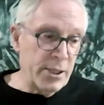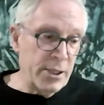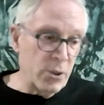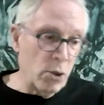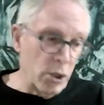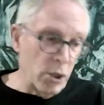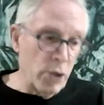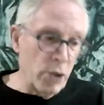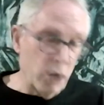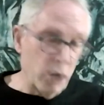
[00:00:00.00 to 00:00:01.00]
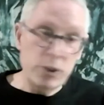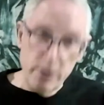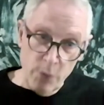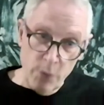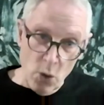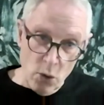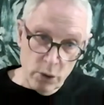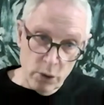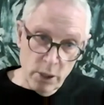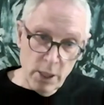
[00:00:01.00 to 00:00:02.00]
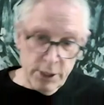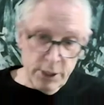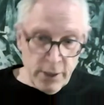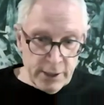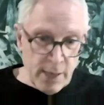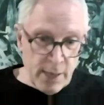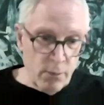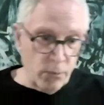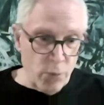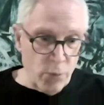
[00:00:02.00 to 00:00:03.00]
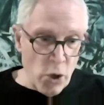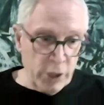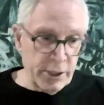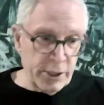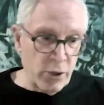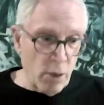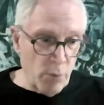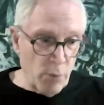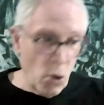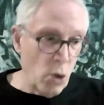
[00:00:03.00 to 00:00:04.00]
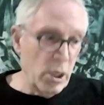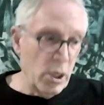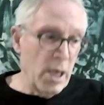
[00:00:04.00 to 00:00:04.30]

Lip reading: or glued onto the board. So there's some works that are on board